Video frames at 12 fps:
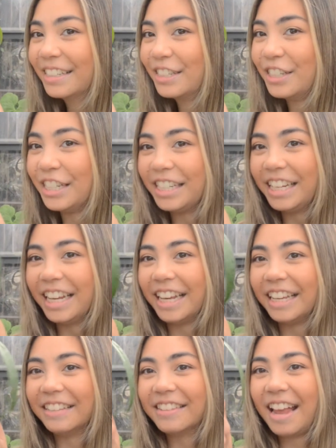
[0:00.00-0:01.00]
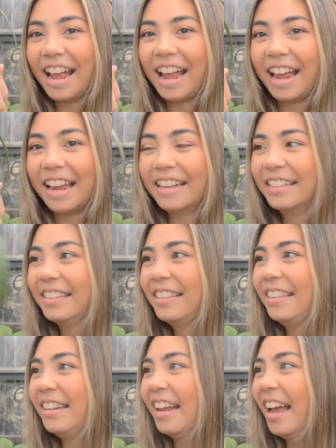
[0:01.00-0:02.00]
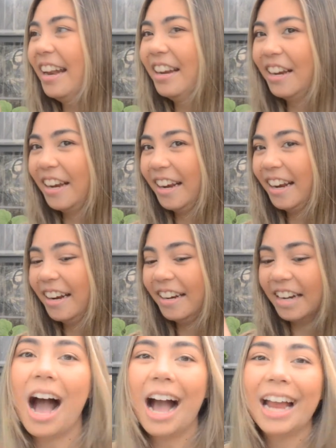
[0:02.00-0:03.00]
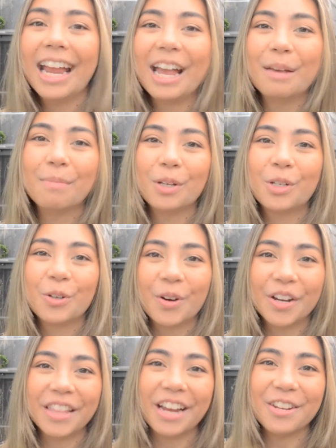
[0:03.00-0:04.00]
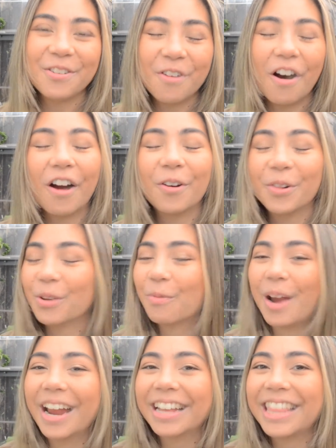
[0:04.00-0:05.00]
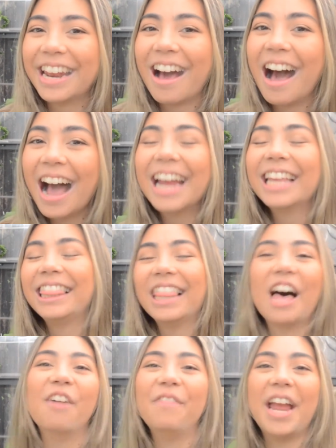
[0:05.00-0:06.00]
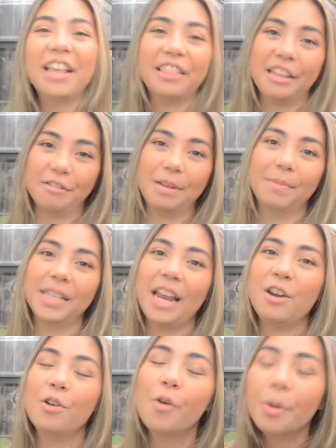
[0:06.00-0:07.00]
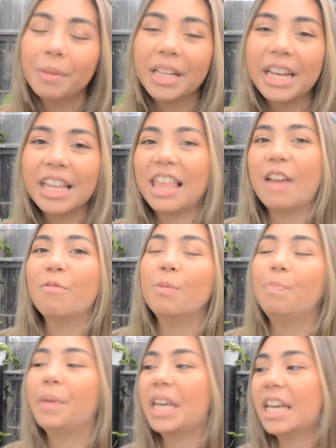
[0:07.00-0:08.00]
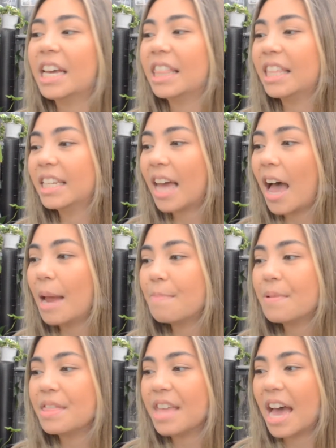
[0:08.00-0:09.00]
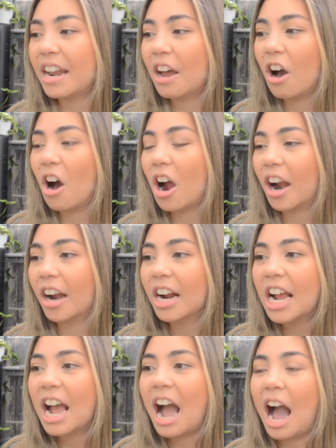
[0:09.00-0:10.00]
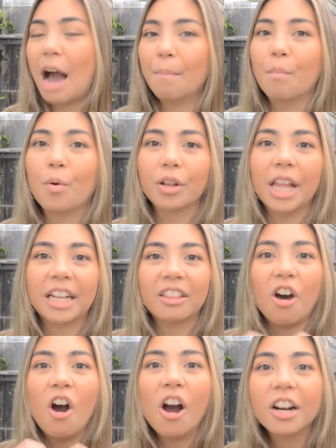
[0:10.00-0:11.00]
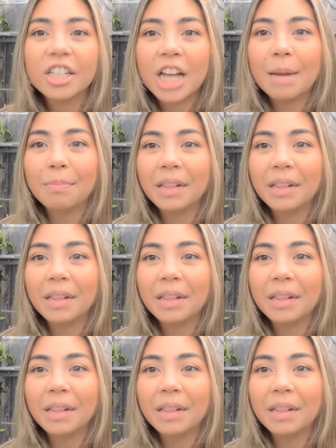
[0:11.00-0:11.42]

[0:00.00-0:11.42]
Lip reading: she is a stunner. I am sure that you are all aware that I love anthuriums, and normally they would be the type that are more like the heart-shaped